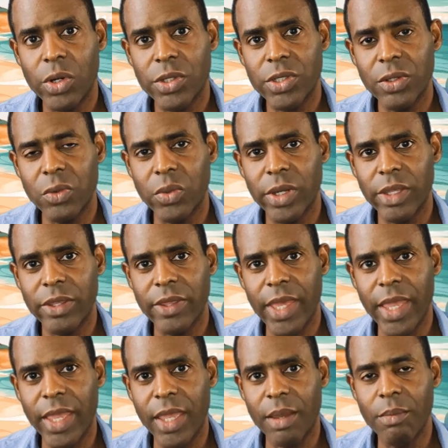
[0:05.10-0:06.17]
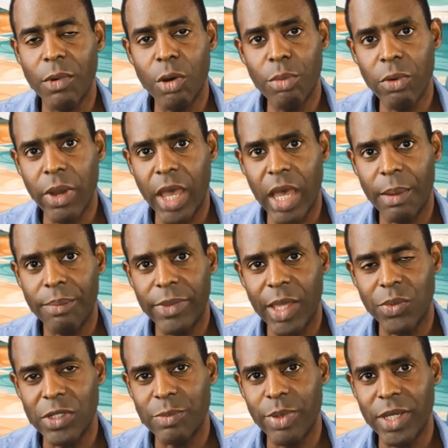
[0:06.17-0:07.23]
worked with a mobile app
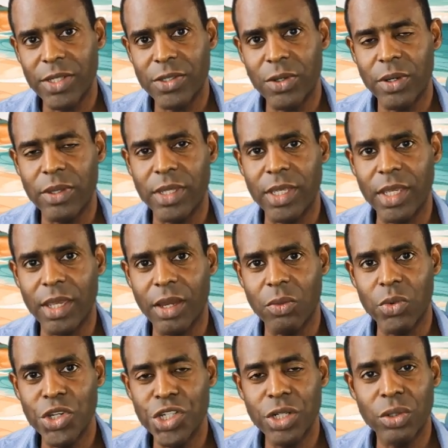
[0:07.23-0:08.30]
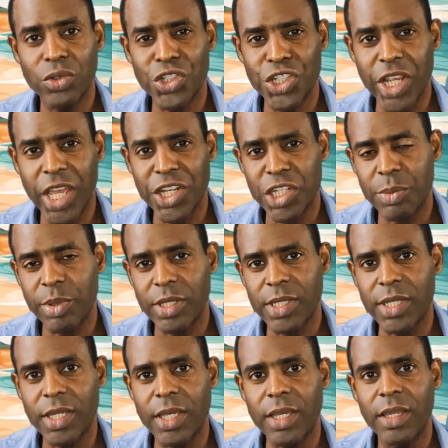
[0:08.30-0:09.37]
that was based on the original
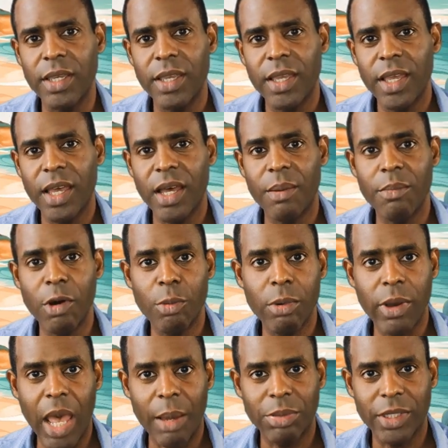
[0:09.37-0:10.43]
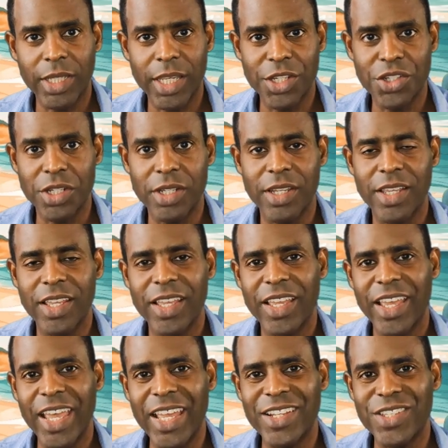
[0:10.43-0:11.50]
ChatGPT uh, mobile application.
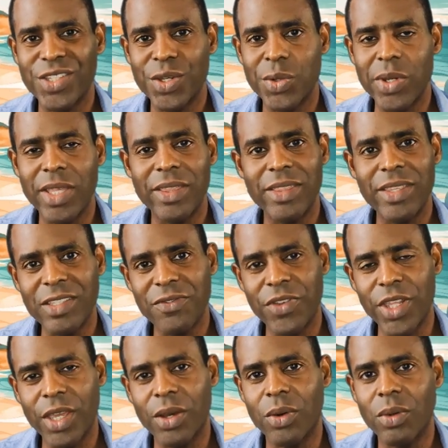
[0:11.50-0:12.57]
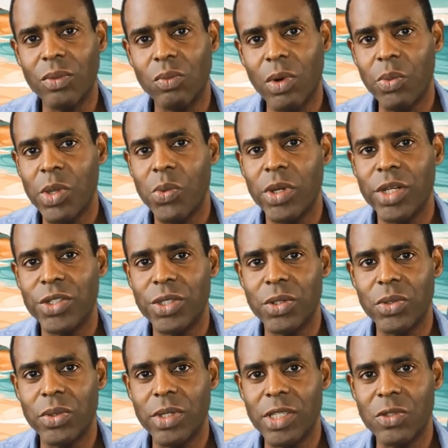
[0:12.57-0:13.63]
And so in this video, what we want to
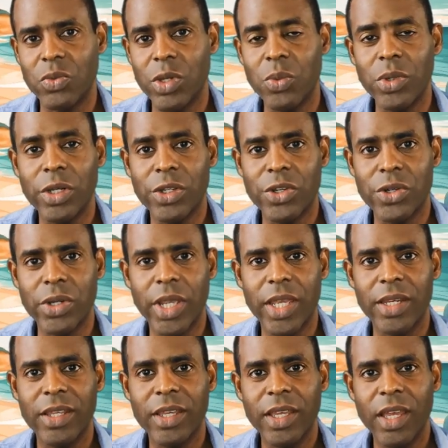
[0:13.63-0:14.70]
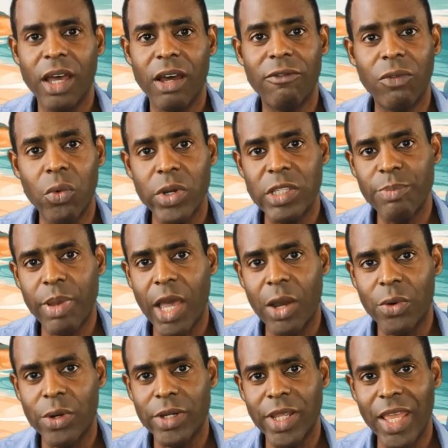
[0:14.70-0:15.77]
do is we want to create a
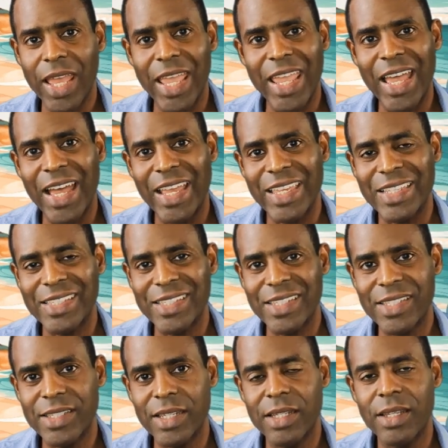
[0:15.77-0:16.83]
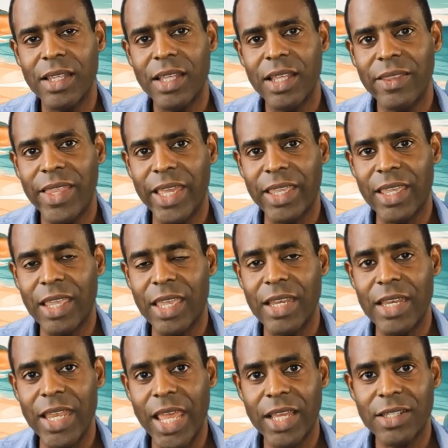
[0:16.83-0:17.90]
voice-powered AI assistant that can
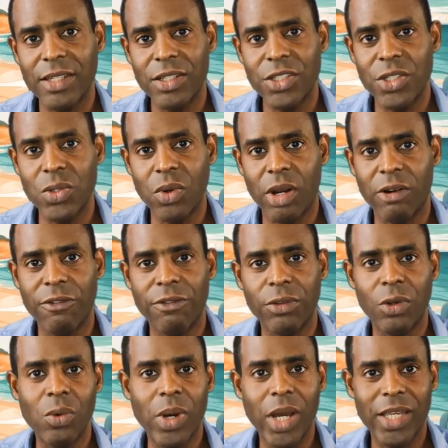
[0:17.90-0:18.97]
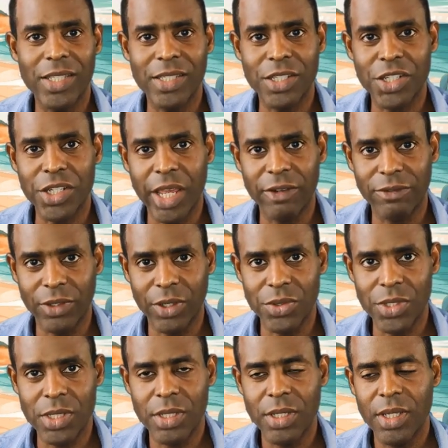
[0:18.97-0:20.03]
connect to our Flowise chat
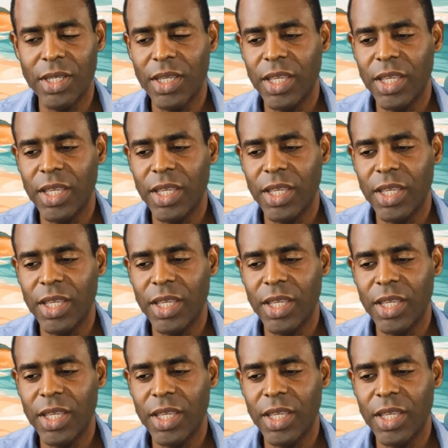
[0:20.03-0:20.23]
flows.